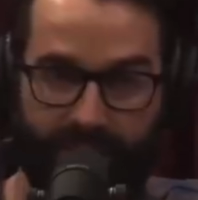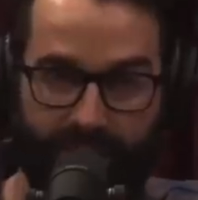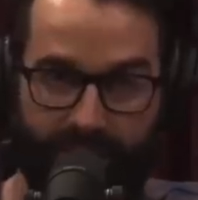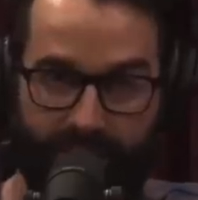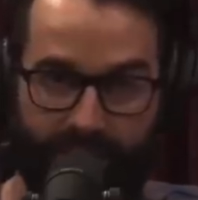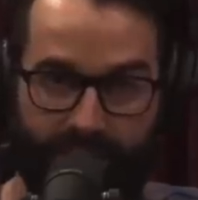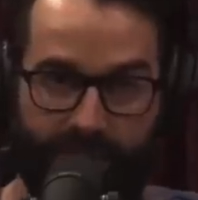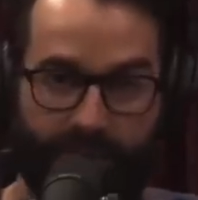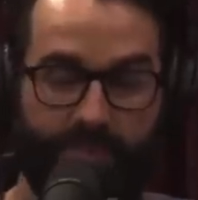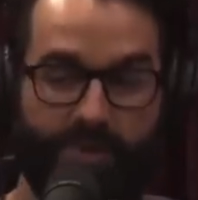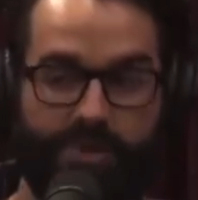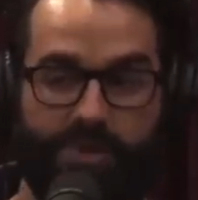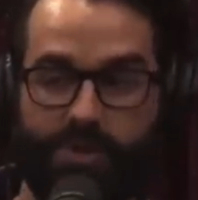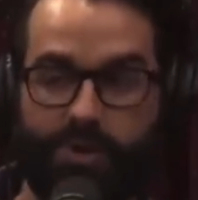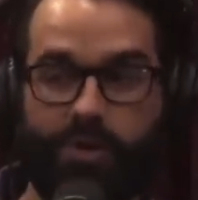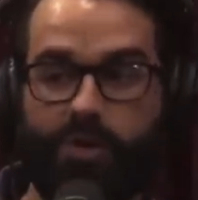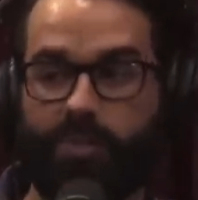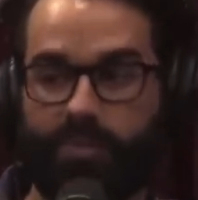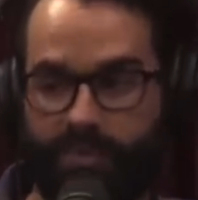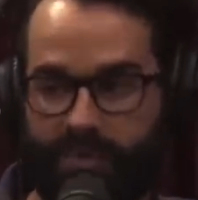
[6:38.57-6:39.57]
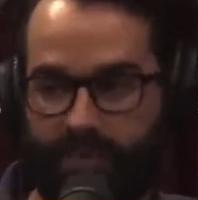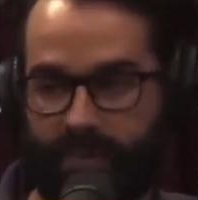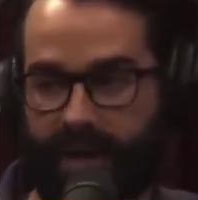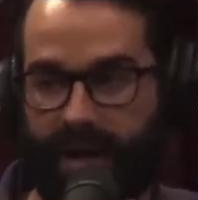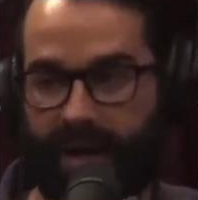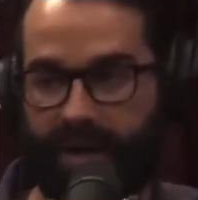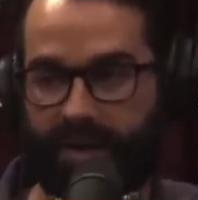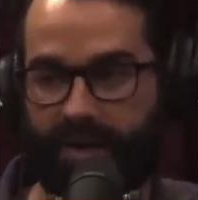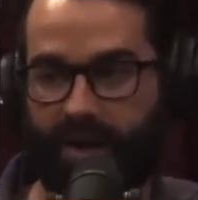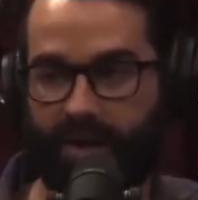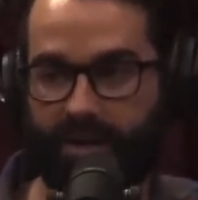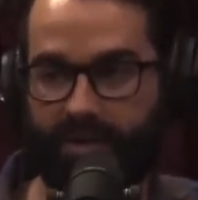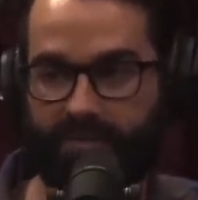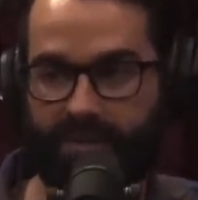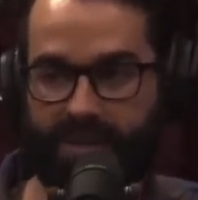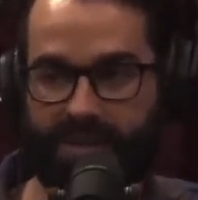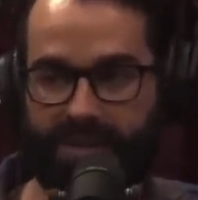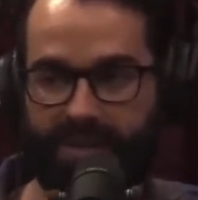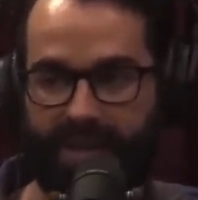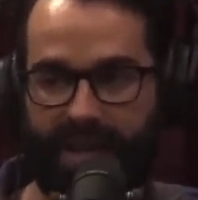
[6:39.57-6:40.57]
subsumed by all of
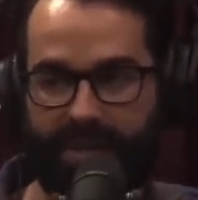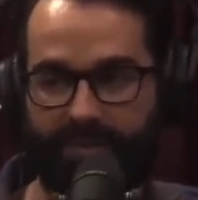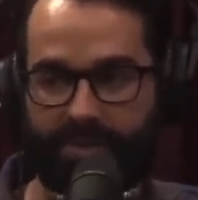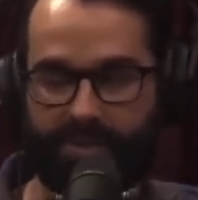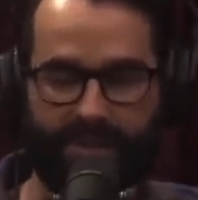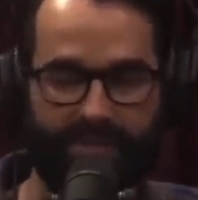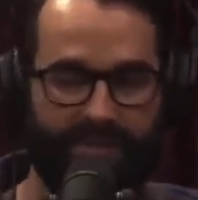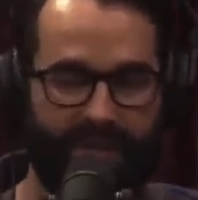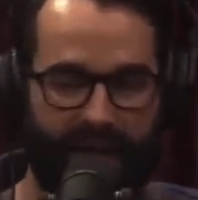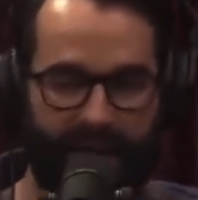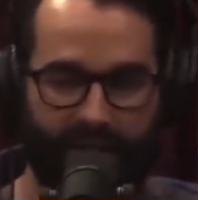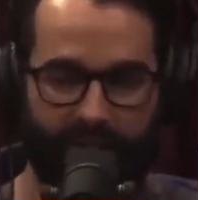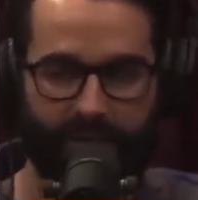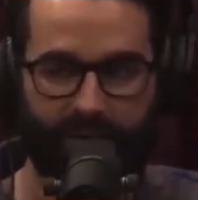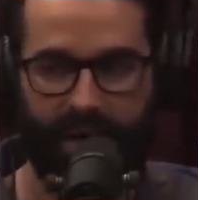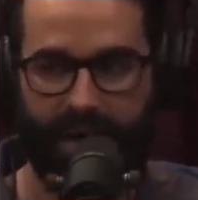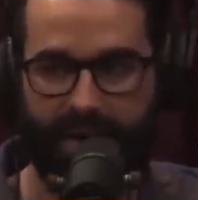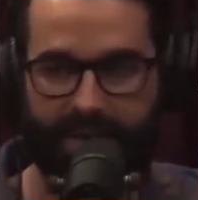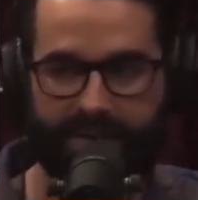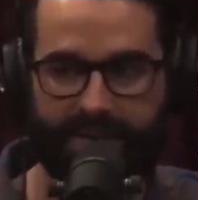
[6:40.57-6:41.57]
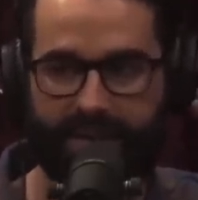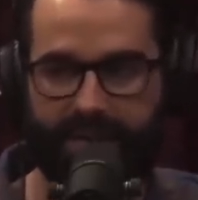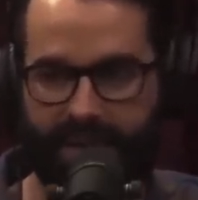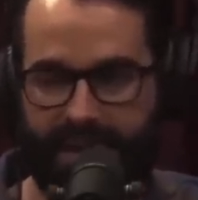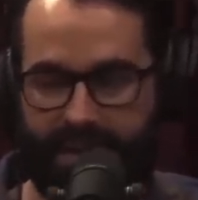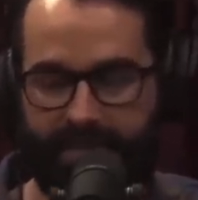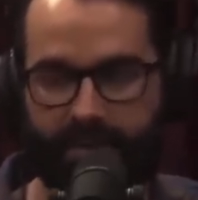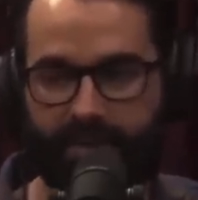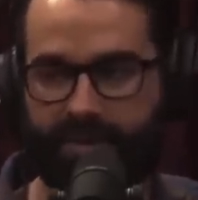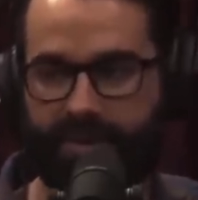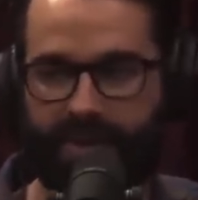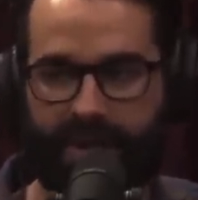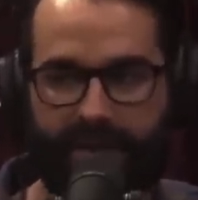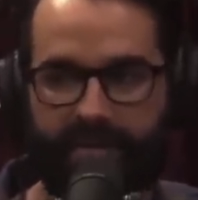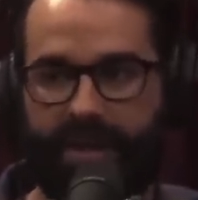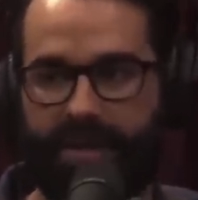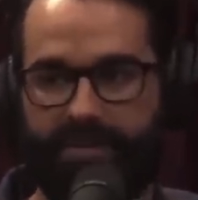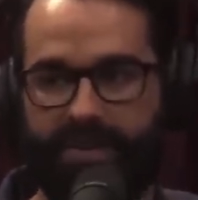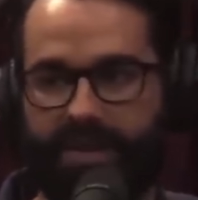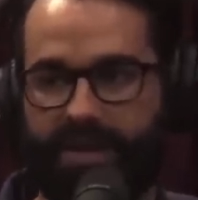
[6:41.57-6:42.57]
these labels. They've categorized and labeled and
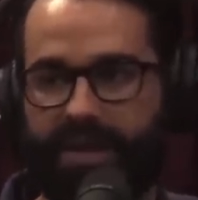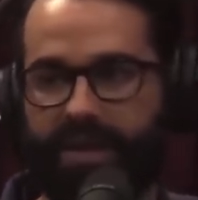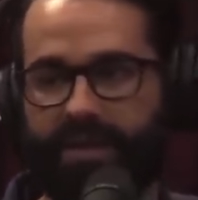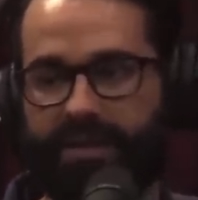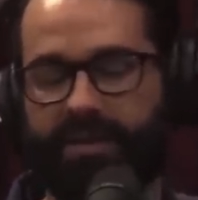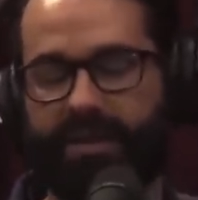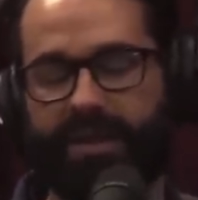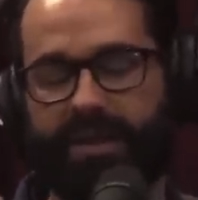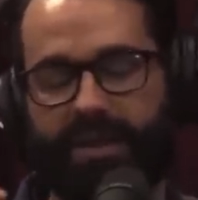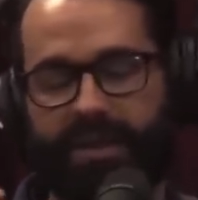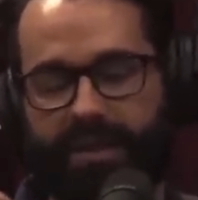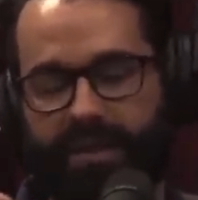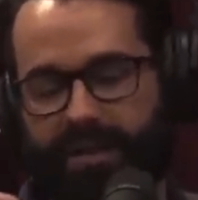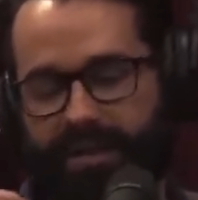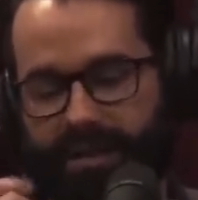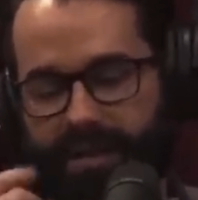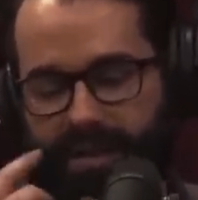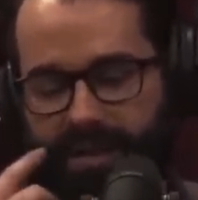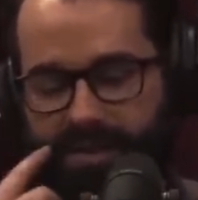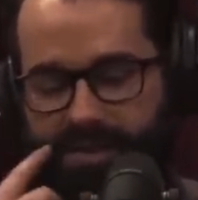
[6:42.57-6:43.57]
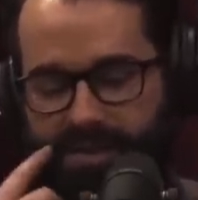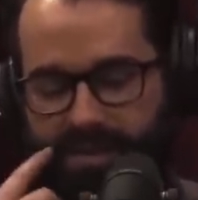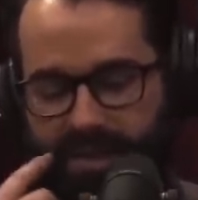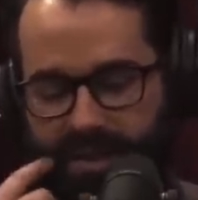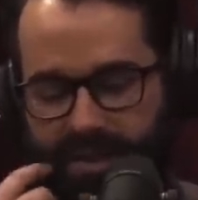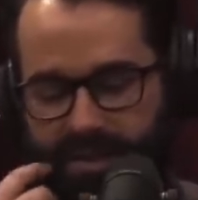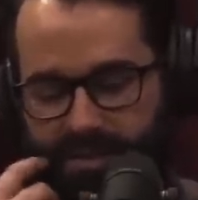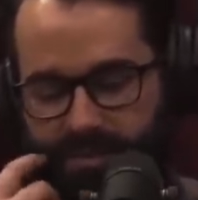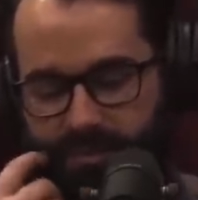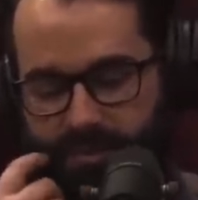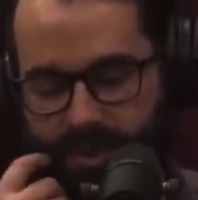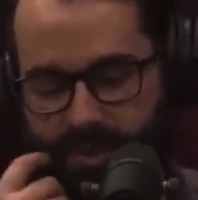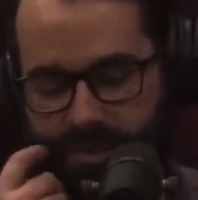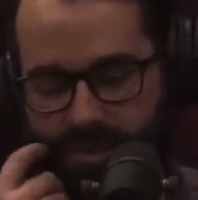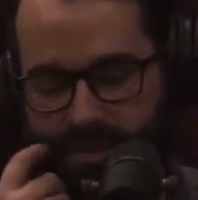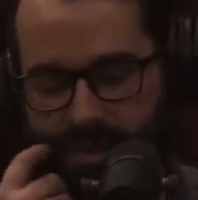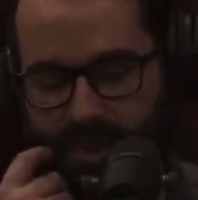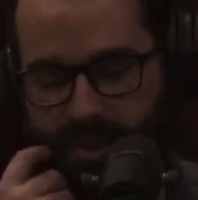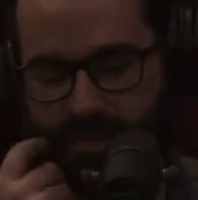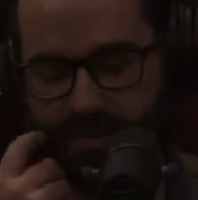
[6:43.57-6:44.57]
everything, and it's really
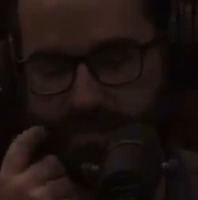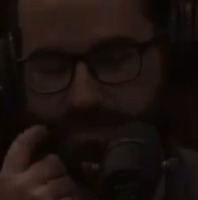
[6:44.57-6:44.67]
strange.